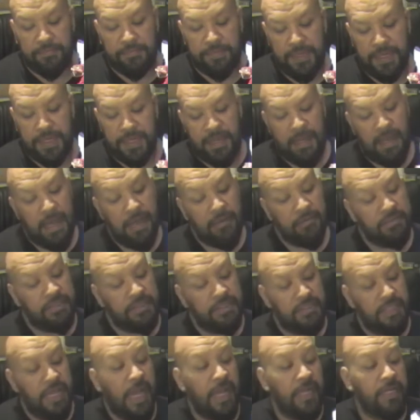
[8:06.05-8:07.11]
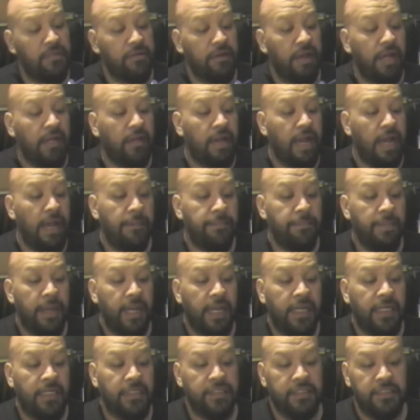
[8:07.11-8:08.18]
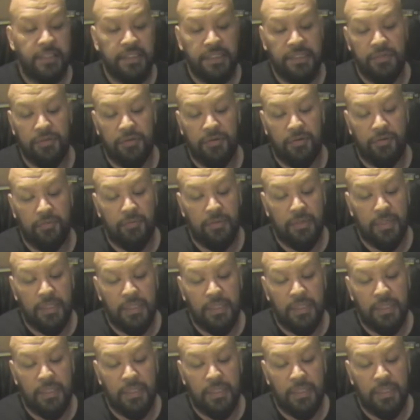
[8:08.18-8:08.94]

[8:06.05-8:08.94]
But I copped mine, you know,